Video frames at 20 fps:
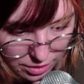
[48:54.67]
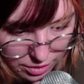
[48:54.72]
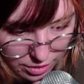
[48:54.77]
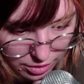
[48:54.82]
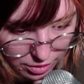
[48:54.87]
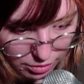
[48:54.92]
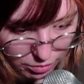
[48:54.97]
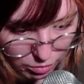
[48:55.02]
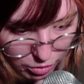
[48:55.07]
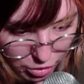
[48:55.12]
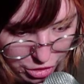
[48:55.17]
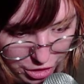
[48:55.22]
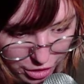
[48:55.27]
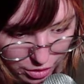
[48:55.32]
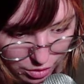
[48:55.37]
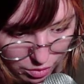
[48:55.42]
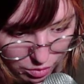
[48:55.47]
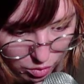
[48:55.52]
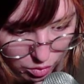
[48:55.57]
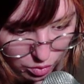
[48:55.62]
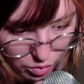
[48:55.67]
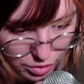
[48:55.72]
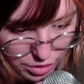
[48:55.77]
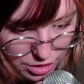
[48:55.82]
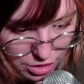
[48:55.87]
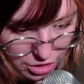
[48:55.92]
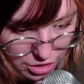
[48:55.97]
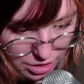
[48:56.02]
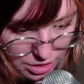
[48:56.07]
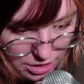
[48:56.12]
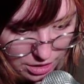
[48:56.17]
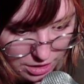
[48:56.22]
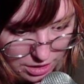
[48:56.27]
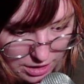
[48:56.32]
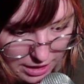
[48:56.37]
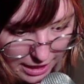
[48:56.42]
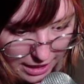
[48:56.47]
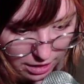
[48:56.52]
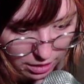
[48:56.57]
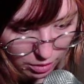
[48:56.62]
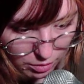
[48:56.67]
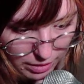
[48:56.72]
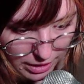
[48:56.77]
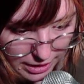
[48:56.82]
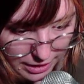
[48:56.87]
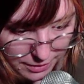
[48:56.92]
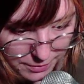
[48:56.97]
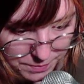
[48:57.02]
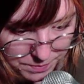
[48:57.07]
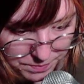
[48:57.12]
watching your horse just sail away.